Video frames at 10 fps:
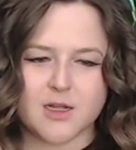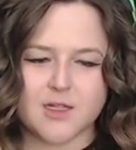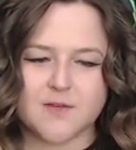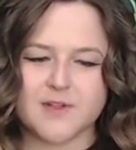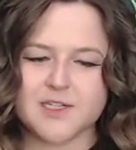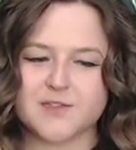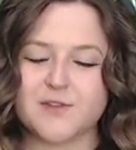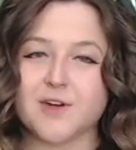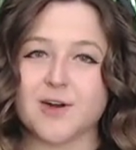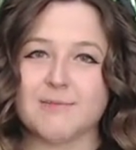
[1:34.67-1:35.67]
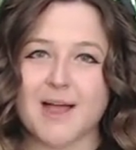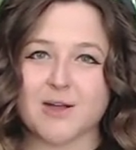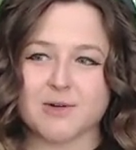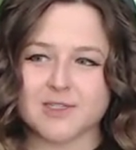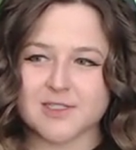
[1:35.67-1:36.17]
I love if I can't pay backwards.
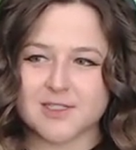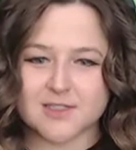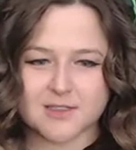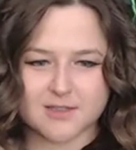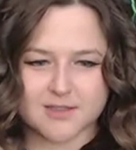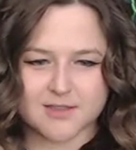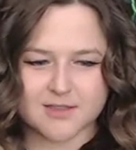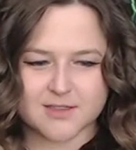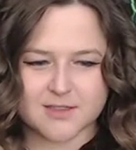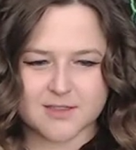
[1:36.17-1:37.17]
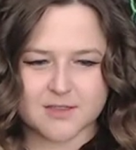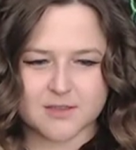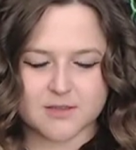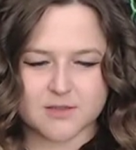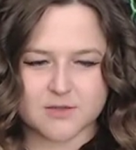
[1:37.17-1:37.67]
it back, she'll lose her
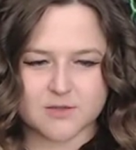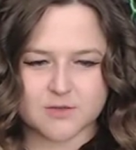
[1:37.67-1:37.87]
house.